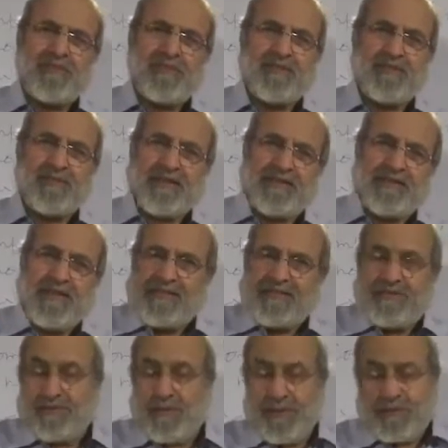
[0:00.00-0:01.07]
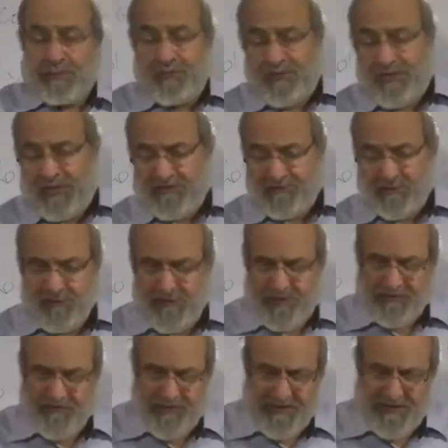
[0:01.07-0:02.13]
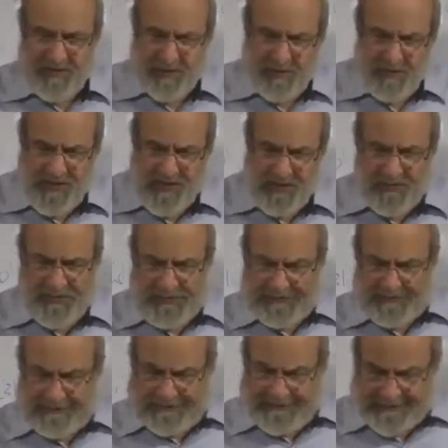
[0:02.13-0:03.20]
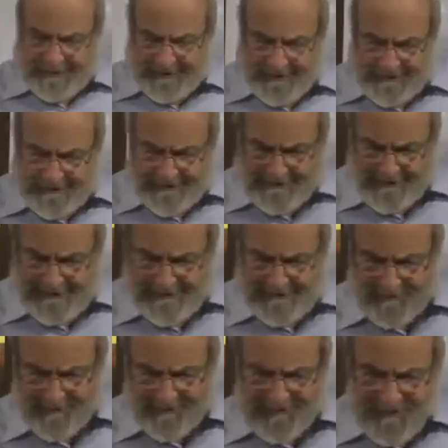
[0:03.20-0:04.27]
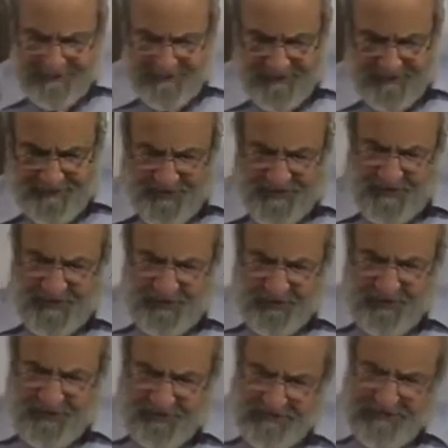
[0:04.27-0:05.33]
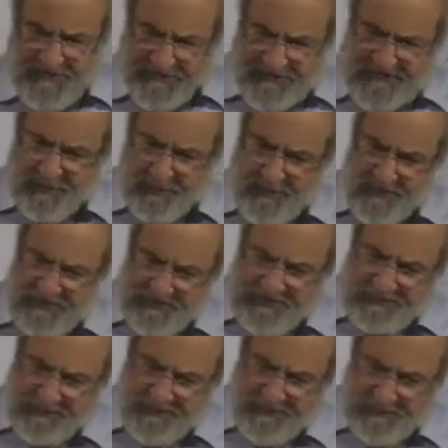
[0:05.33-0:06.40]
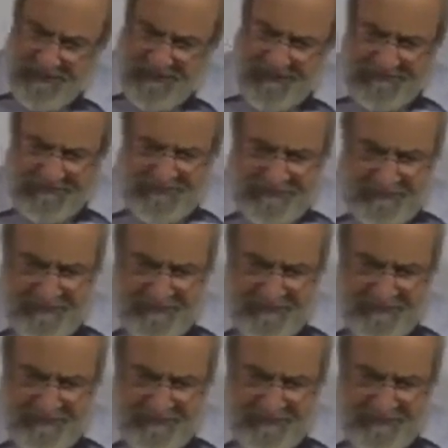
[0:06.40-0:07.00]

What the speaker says: and that is what mudaf ilay is all about. And we will take more examples of it,